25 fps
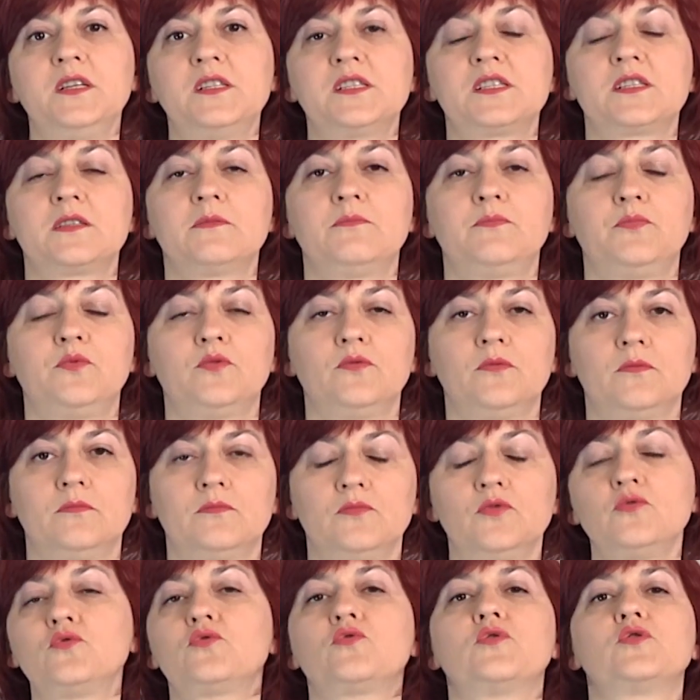As you can
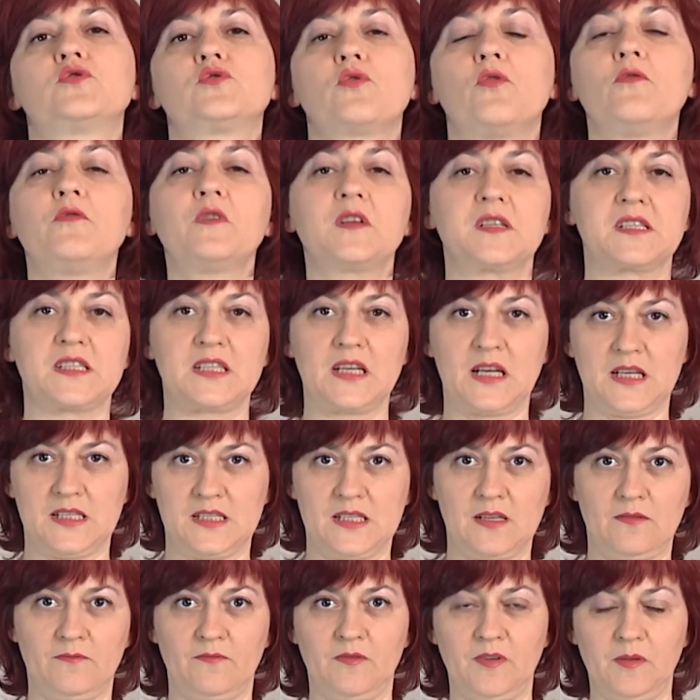see, this model
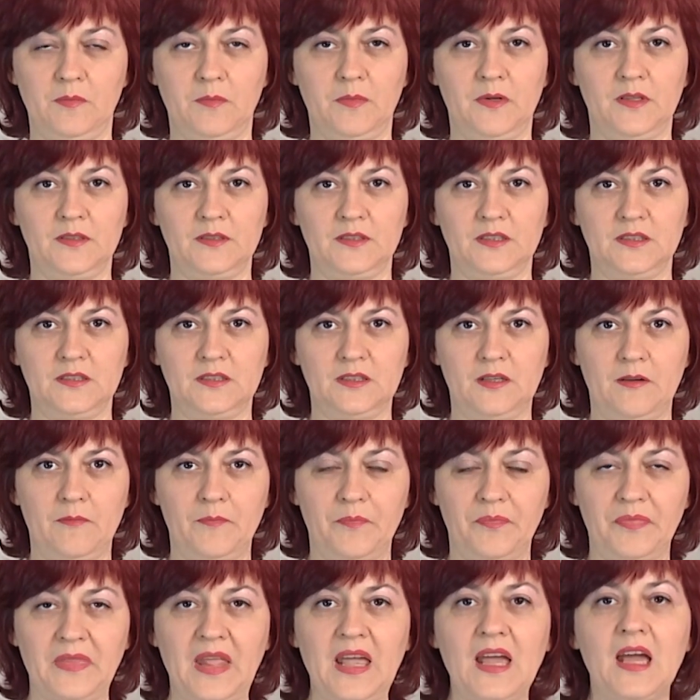doesn't have
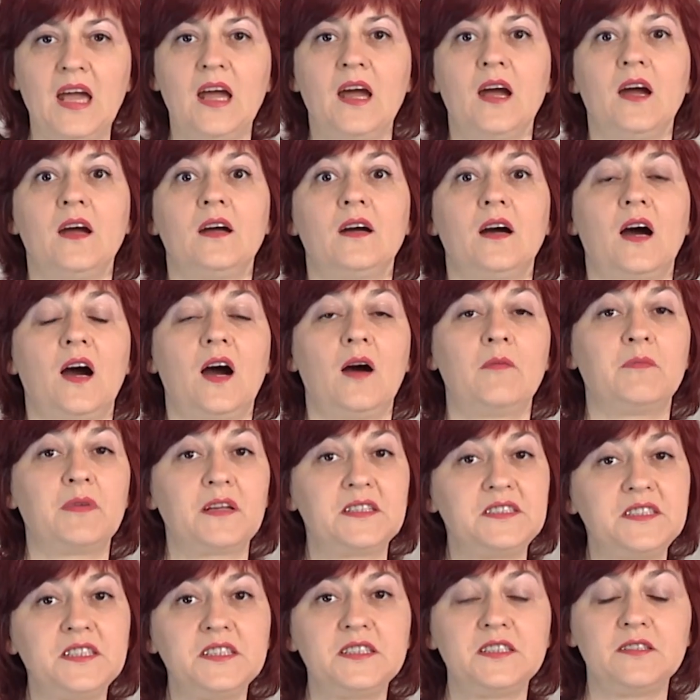the
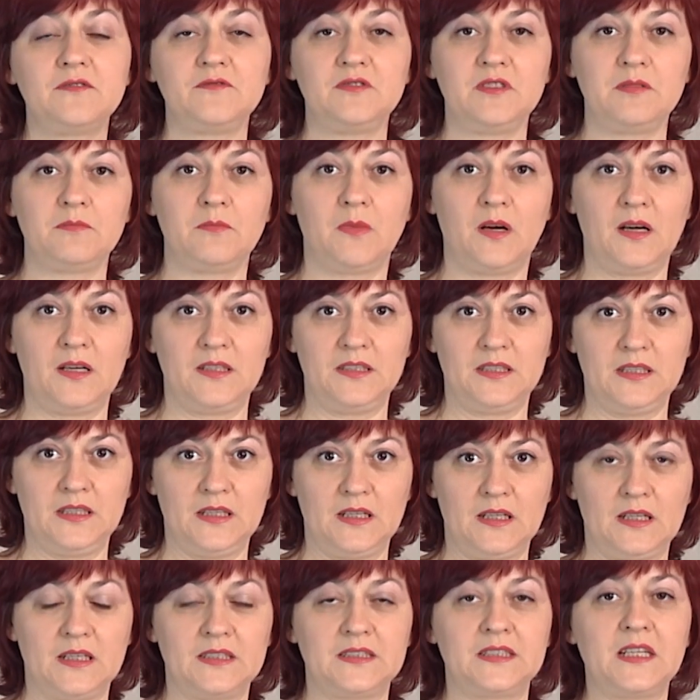front and the back
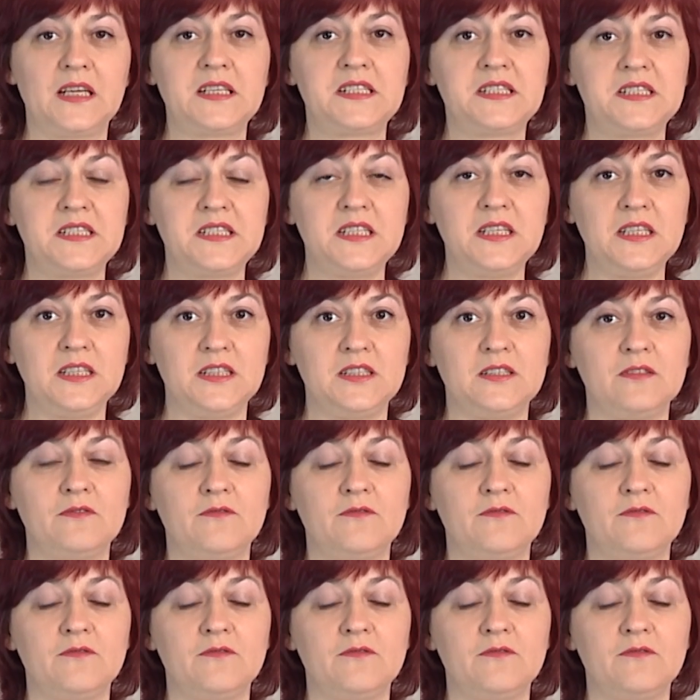sides,